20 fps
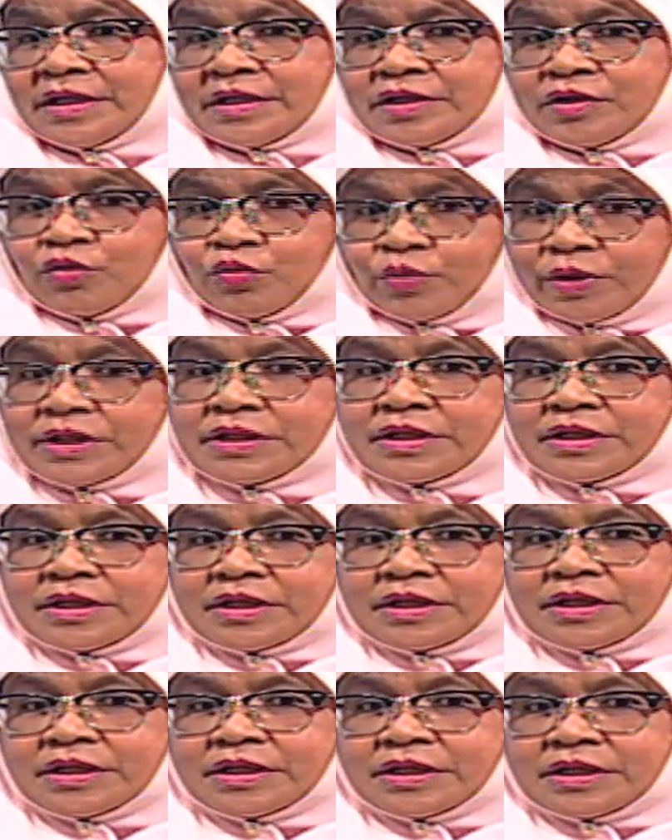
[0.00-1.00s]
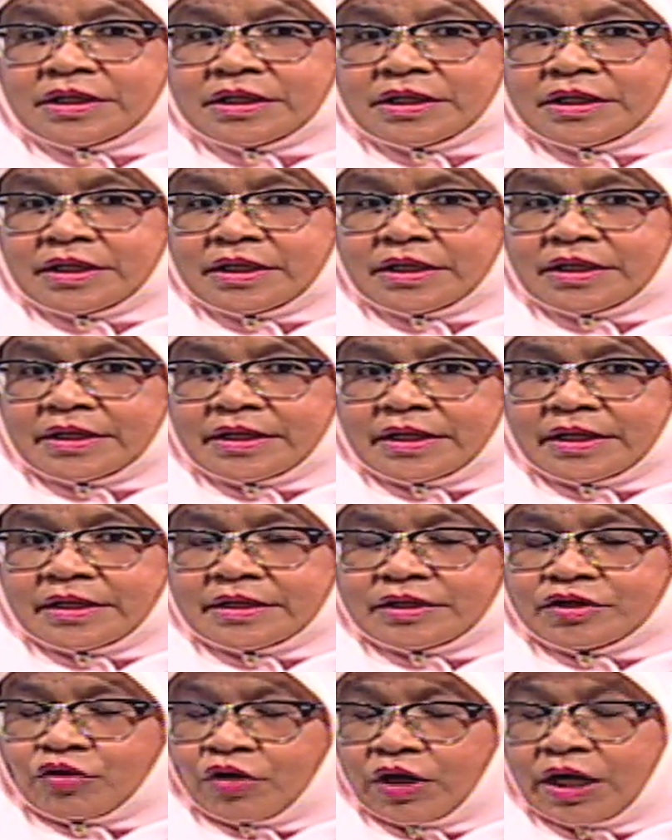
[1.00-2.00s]
to work uh, and,
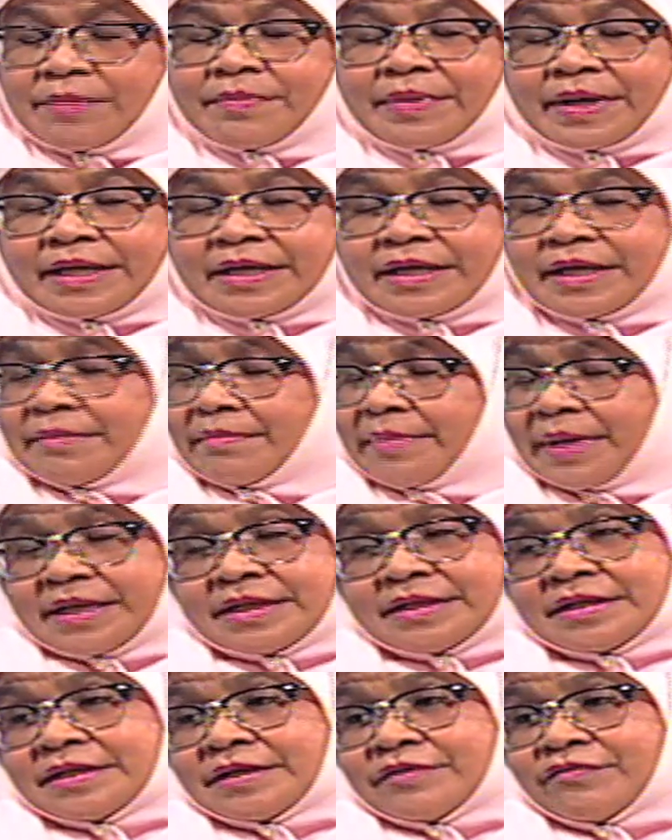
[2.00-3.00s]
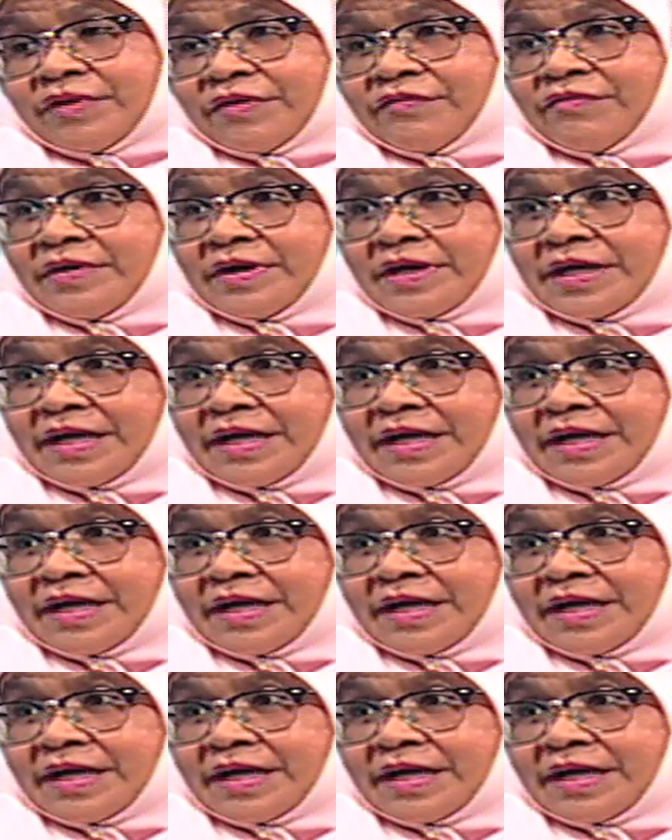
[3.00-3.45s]
and collaborate and partner with uh,